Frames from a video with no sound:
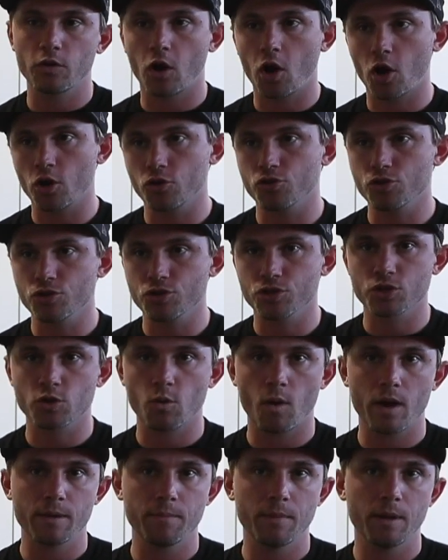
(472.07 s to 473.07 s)
the cartridge is
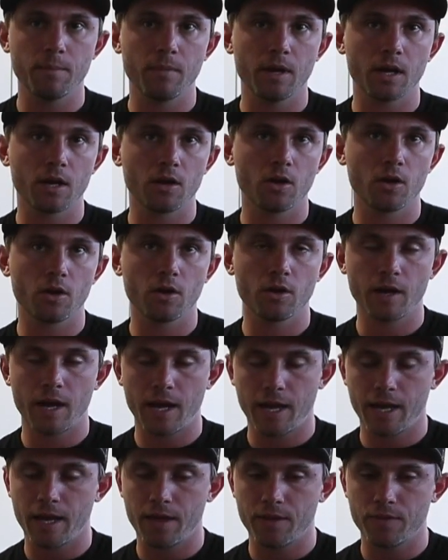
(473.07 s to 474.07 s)
quite a bit bigger,
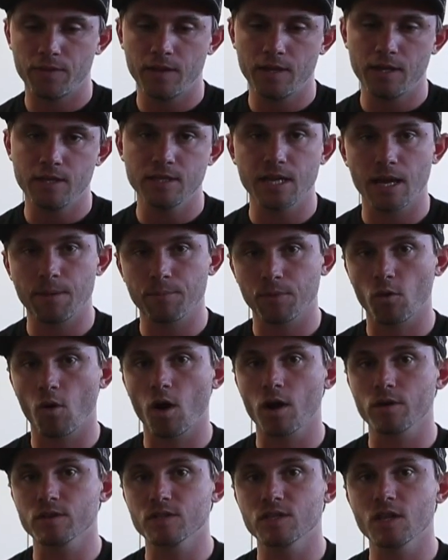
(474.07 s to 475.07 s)
and the damping
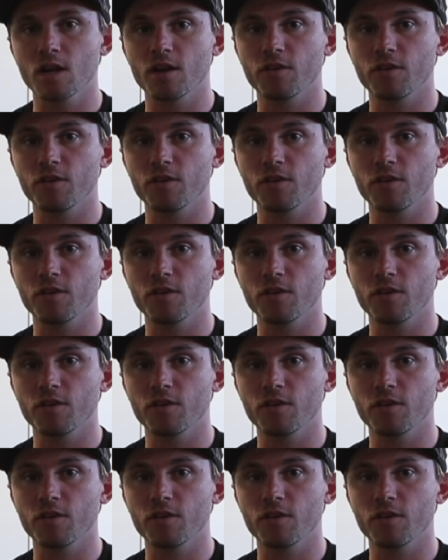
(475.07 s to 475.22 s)
rod